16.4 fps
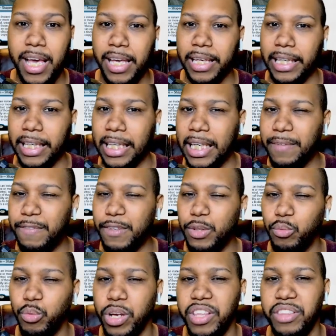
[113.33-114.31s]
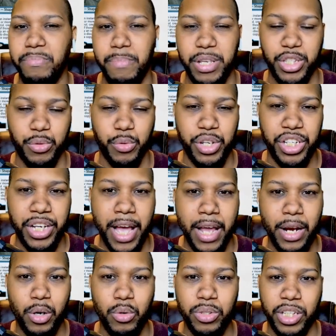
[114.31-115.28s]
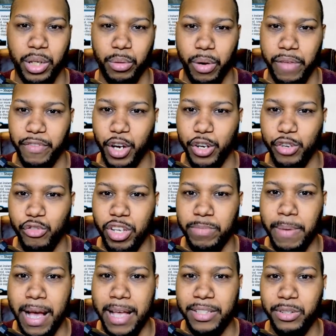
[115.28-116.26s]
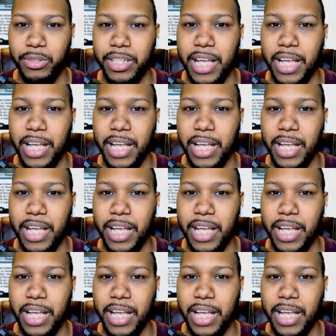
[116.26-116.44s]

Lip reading: Even with Misery Shadows and Graveyard Trespassers,